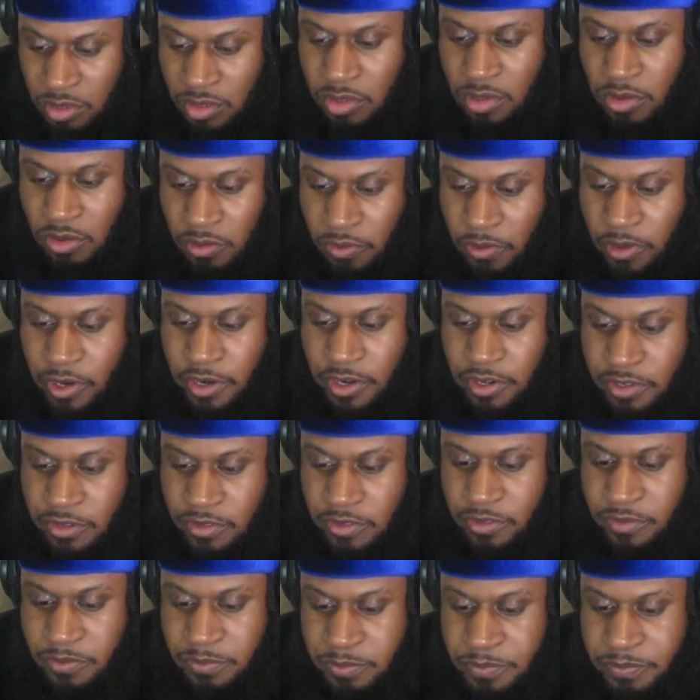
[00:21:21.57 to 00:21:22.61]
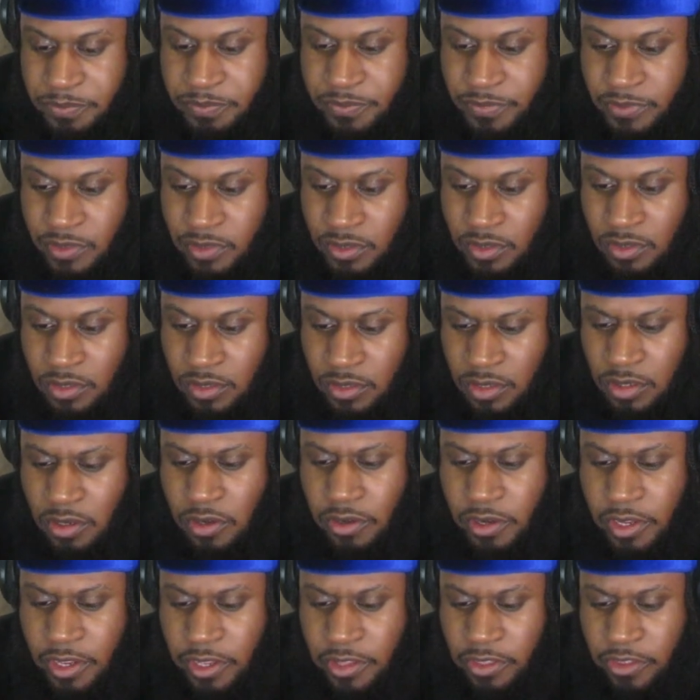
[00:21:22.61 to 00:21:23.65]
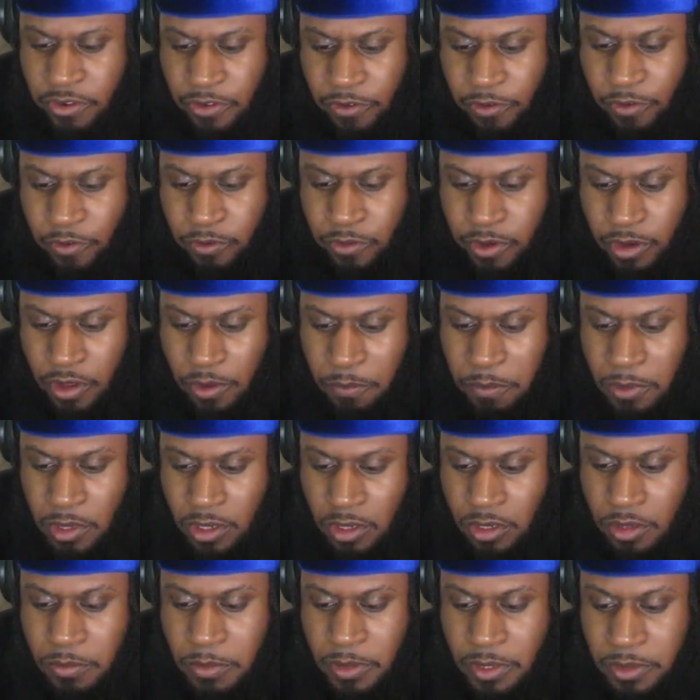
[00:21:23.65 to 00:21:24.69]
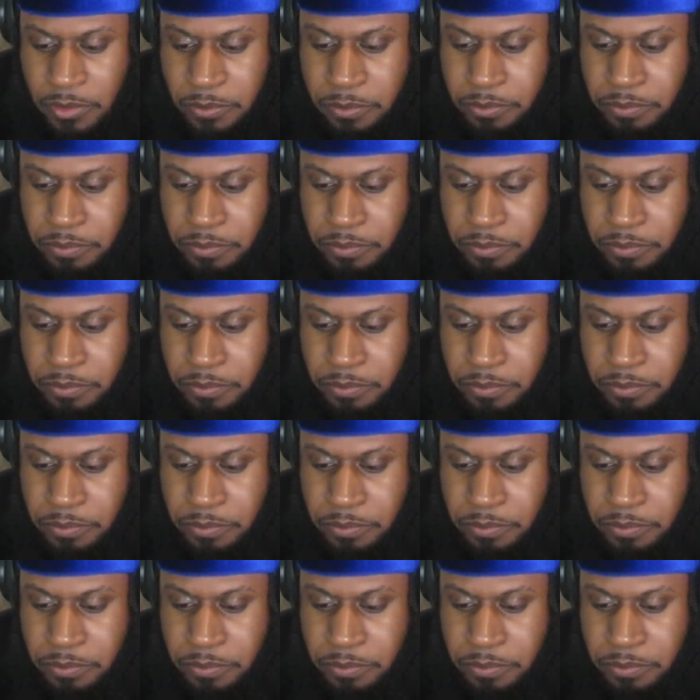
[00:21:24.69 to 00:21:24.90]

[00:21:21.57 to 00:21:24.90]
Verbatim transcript: All right. Okay, they're growing up a little bit.